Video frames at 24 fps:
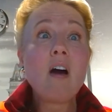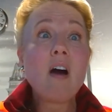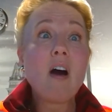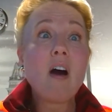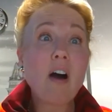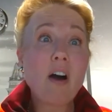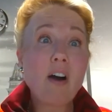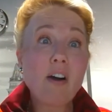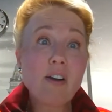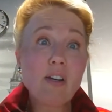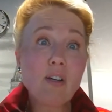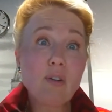
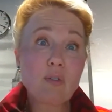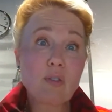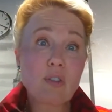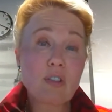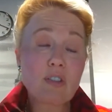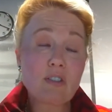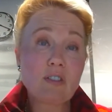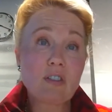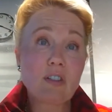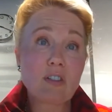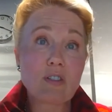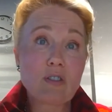are you
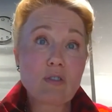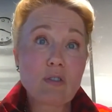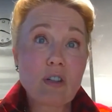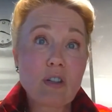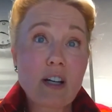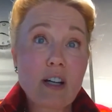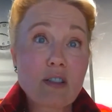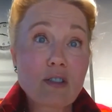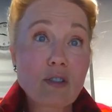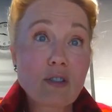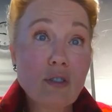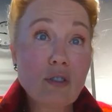
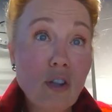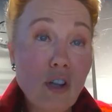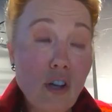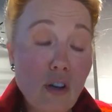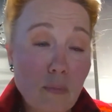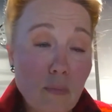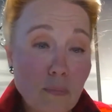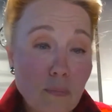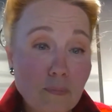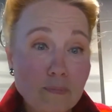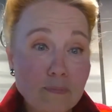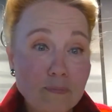decentralized or not?